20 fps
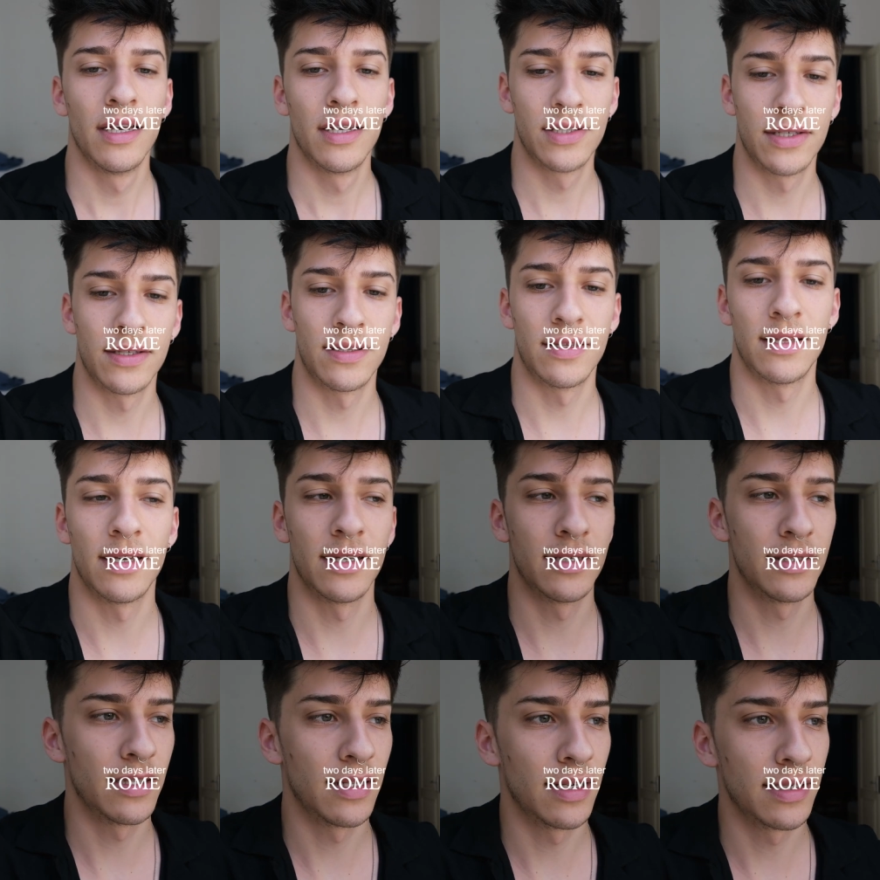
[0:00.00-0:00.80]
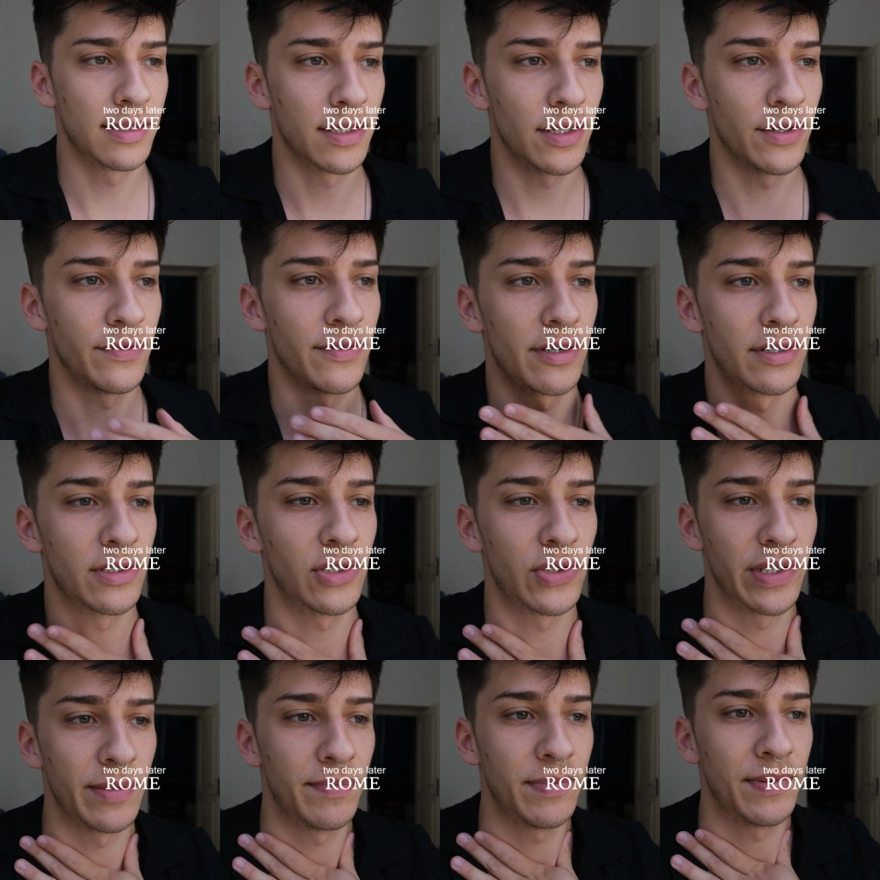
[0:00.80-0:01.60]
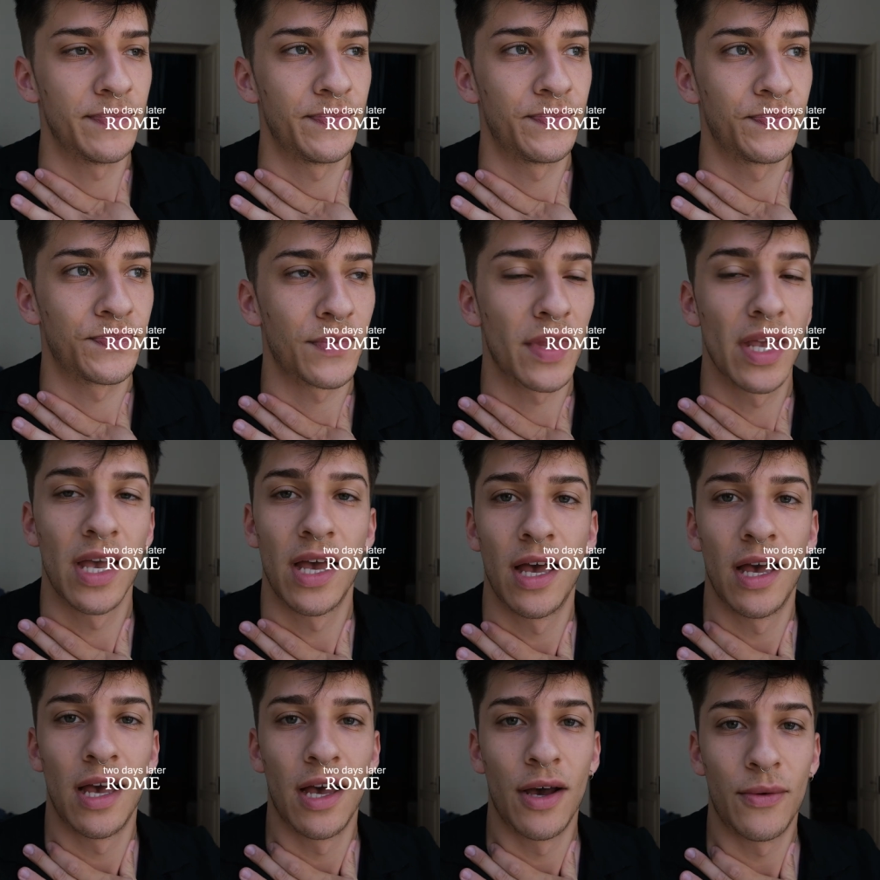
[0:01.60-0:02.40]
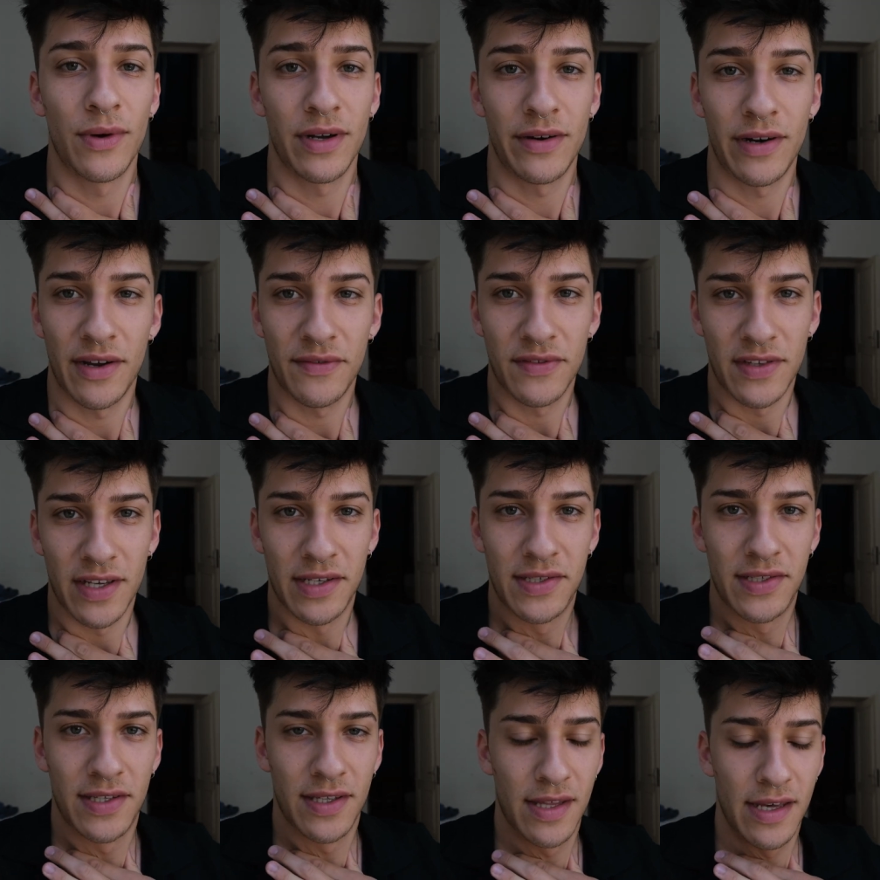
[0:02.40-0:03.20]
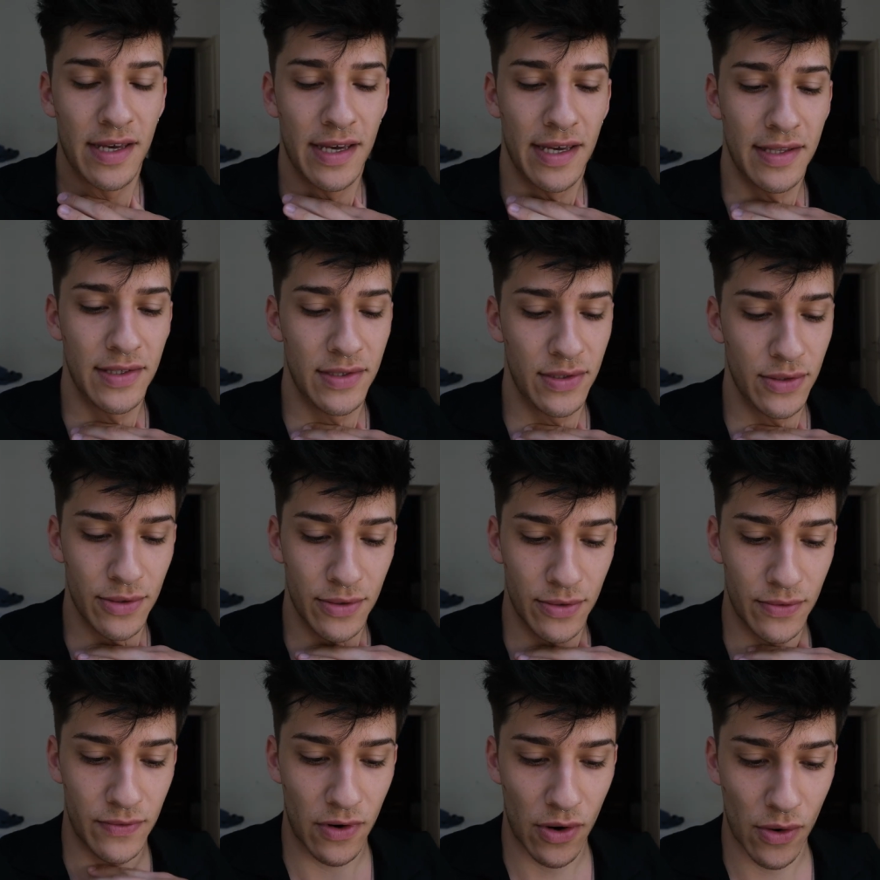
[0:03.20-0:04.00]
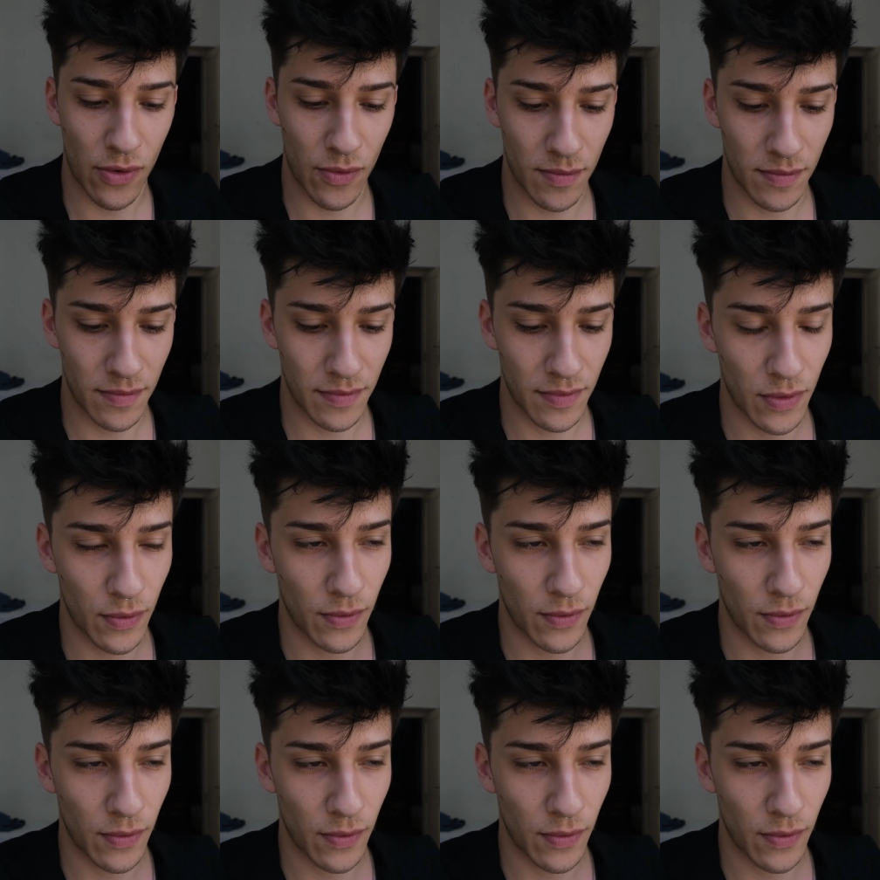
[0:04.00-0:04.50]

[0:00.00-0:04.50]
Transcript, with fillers: So today is the last day of our trip. We arrived yesterday to Rome.